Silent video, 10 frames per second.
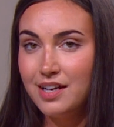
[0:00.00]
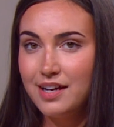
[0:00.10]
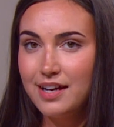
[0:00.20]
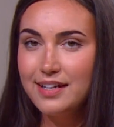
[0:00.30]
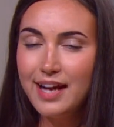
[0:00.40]

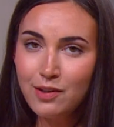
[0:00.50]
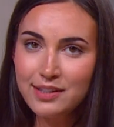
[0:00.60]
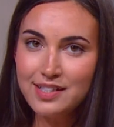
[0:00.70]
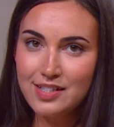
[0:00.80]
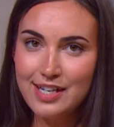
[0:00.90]
And now
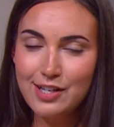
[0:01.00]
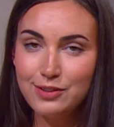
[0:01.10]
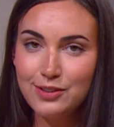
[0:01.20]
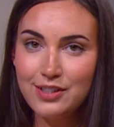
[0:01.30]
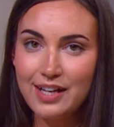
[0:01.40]
let's take a
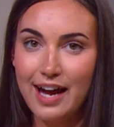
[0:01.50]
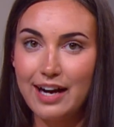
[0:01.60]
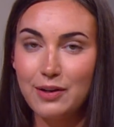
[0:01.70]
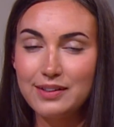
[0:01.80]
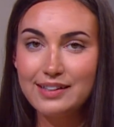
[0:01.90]
look
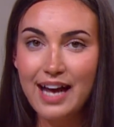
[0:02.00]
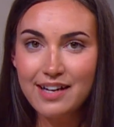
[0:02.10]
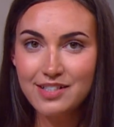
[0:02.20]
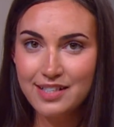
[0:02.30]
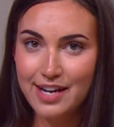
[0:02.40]
at our
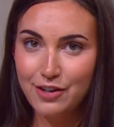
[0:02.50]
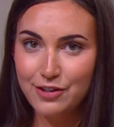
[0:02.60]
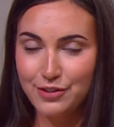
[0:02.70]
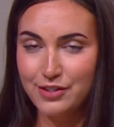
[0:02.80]
last characters